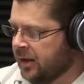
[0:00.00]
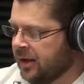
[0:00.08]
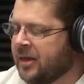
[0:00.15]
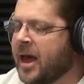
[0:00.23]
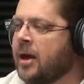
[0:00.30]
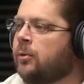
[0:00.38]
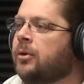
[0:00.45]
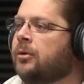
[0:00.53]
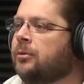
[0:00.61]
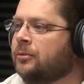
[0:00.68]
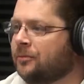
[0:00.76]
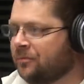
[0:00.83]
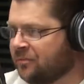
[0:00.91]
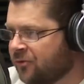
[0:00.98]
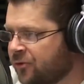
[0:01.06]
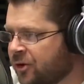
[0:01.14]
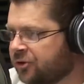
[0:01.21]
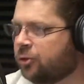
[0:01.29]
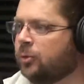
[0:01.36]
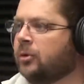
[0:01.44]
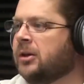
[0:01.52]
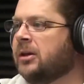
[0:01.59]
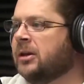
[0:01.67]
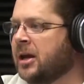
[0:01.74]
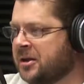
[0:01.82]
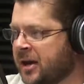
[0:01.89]
That will
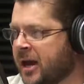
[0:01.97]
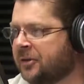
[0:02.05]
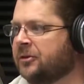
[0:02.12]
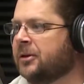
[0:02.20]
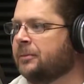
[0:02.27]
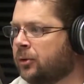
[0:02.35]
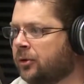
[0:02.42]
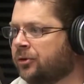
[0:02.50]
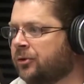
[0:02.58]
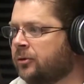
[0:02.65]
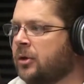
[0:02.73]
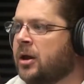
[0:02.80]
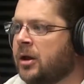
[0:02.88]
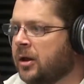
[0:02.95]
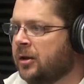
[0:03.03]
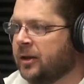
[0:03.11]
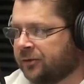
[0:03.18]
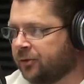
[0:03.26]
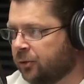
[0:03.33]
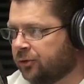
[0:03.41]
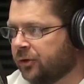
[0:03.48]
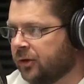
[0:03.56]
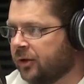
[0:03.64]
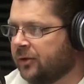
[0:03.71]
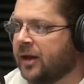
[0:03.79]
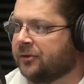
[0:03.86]
visually connect the person that's
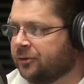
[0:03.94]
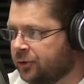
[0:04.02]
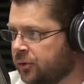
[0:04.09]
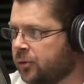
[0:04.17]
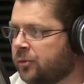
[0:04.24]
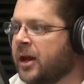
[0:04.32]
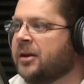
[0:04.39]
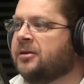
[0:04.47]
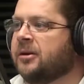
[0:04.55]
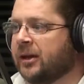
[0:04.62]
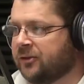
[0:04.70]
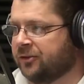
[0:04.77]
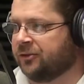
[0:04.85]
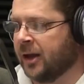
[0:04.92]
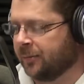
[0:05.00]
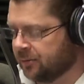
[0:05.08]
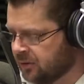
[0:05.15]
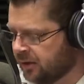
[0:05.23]
searching on that to that next step.